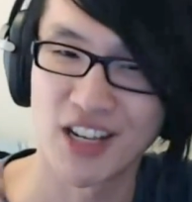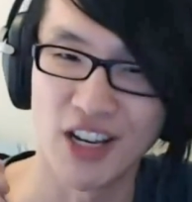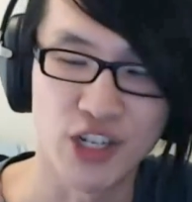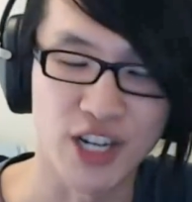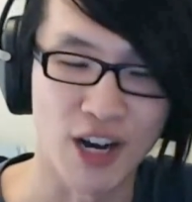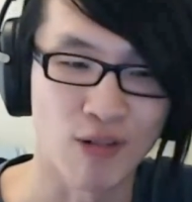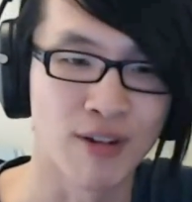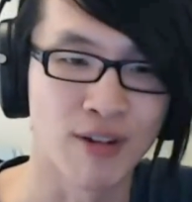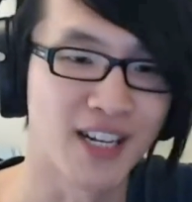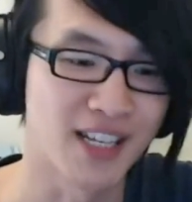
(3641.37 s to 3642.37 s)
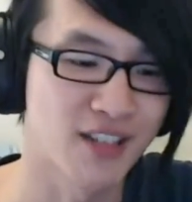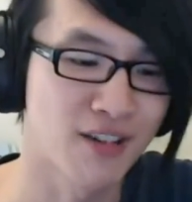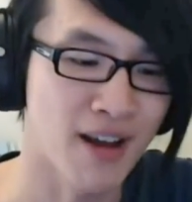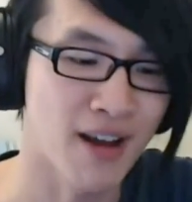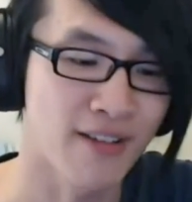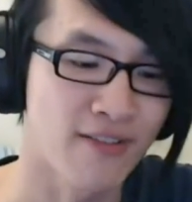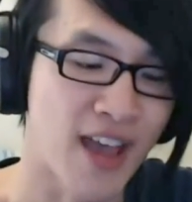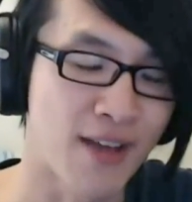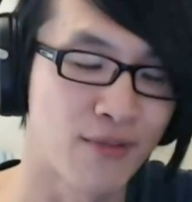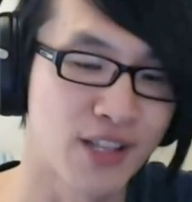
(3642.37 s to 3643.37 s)
gel with it. It's not my
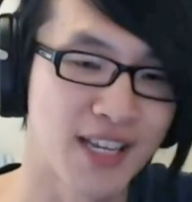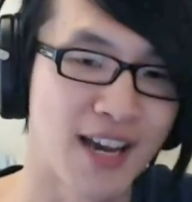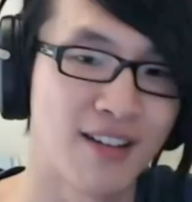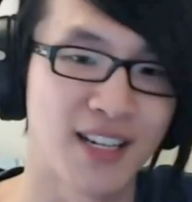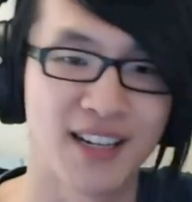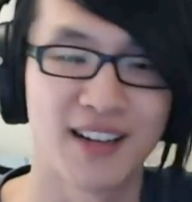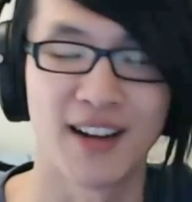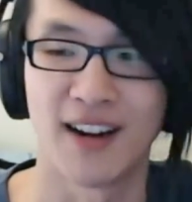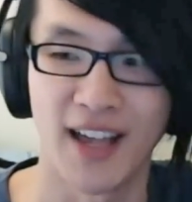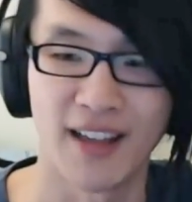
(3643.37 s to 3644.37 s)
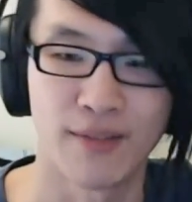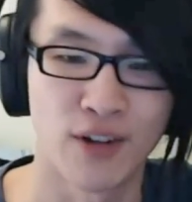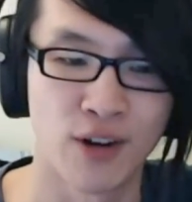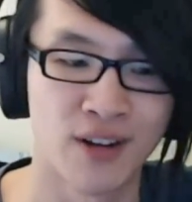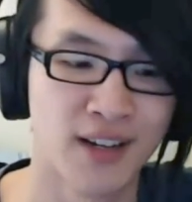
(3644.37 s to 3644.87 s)
favorite sounding uh, headphone.